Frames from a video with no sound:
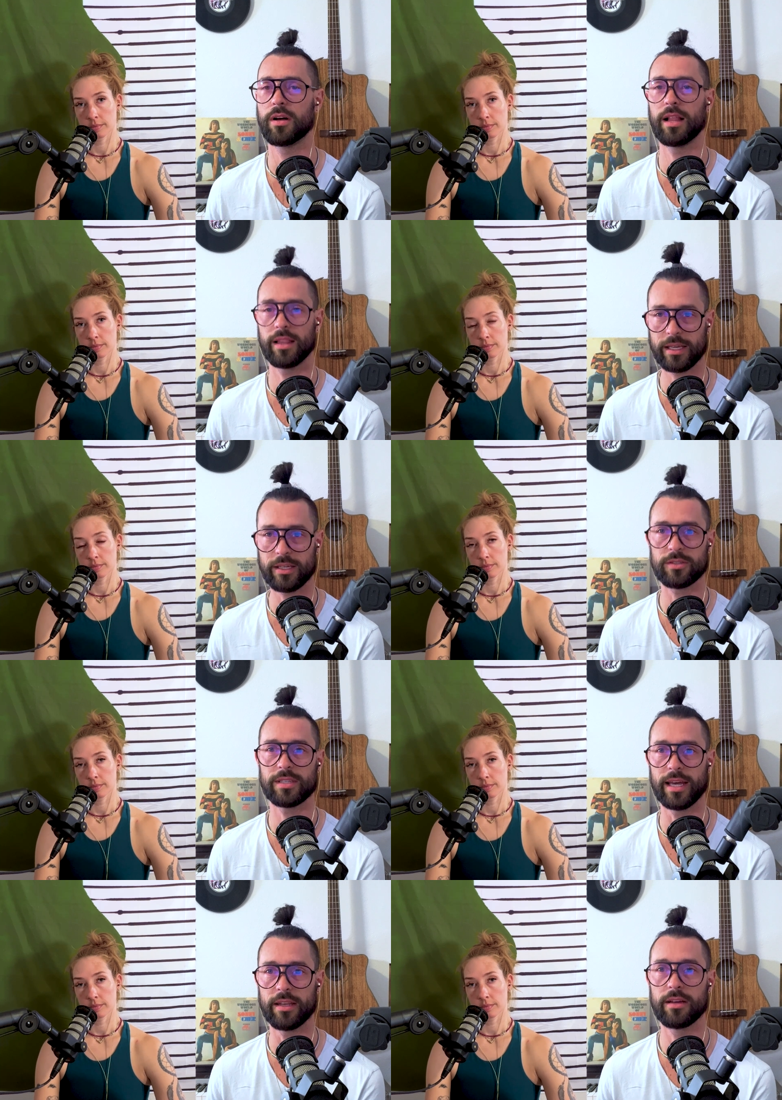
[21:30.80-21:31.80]
Speaker 1: like you
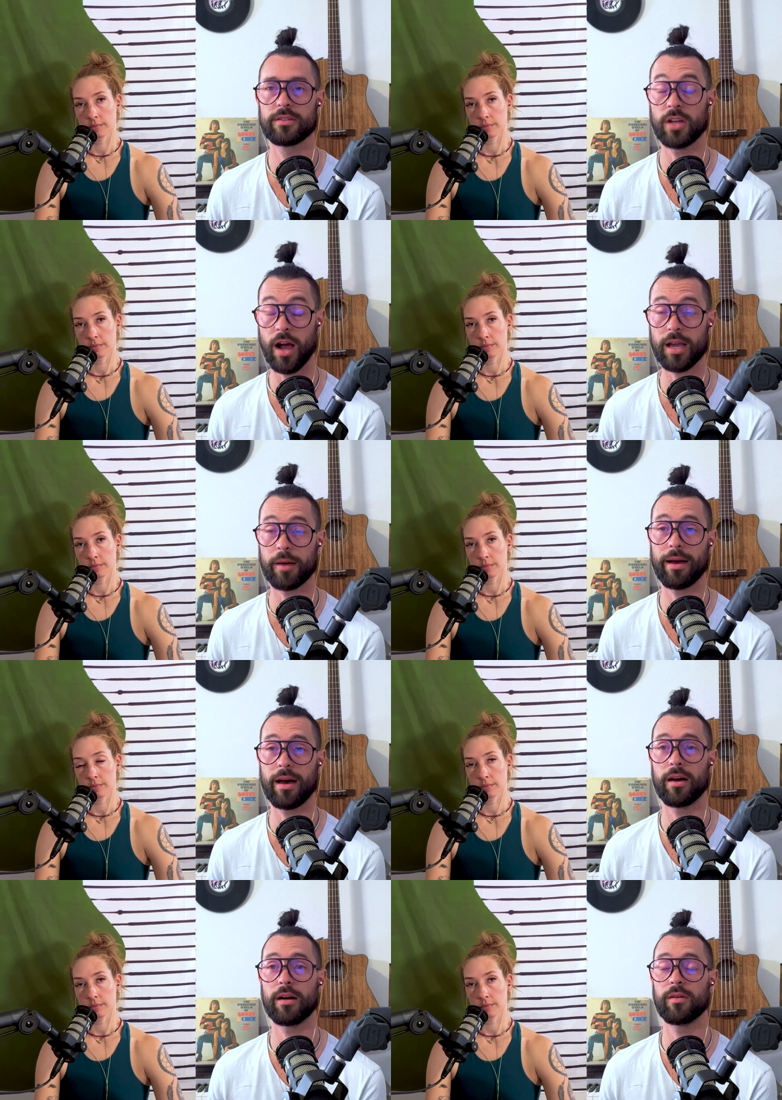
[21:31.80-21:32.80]
said, talk
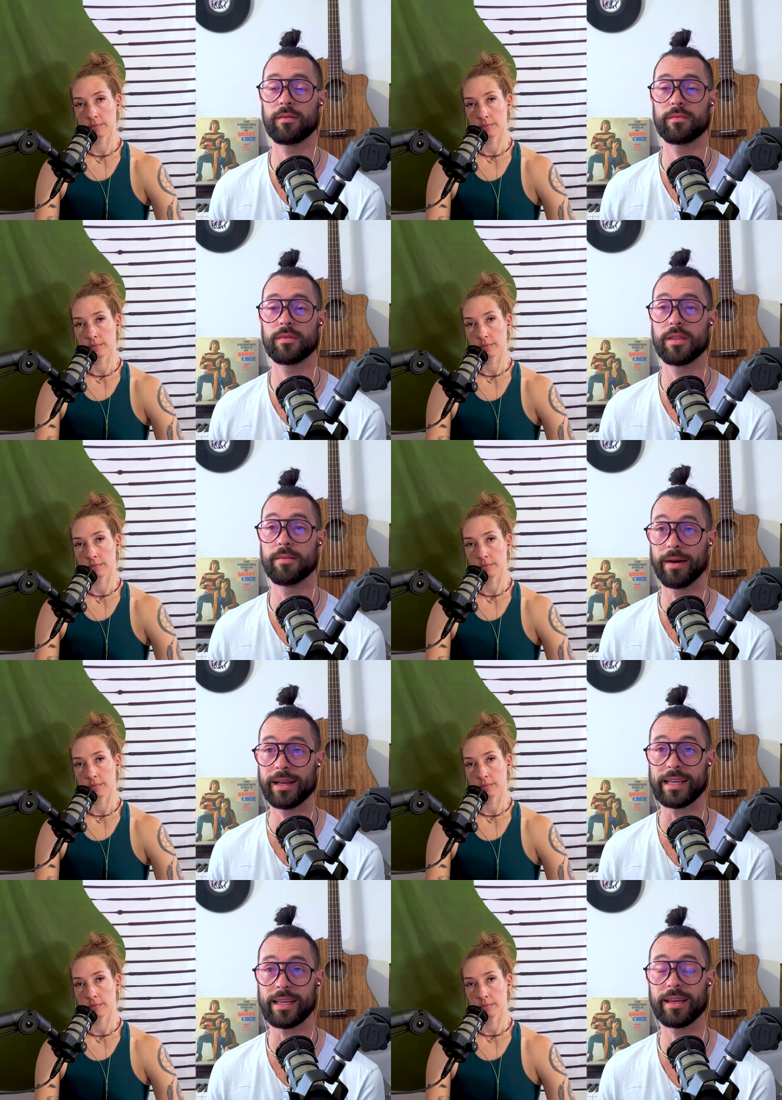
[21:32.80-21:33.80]
about the
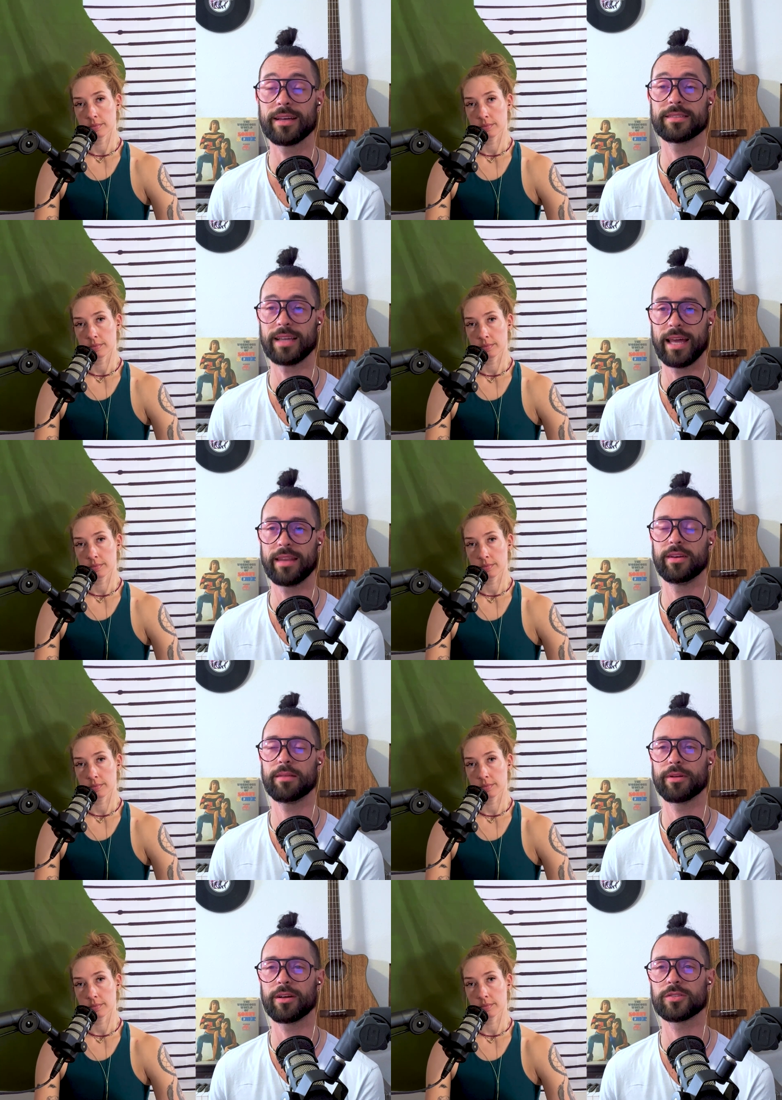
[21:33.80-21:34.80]
money side of
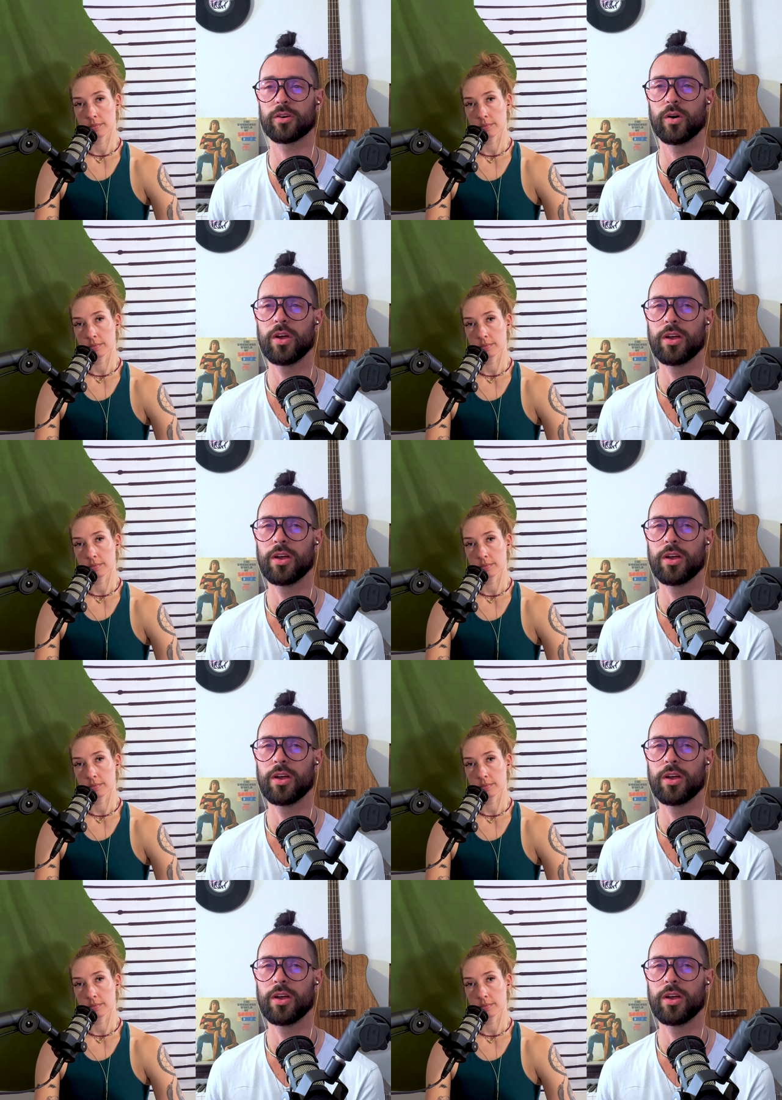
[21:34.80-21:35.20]
it, but also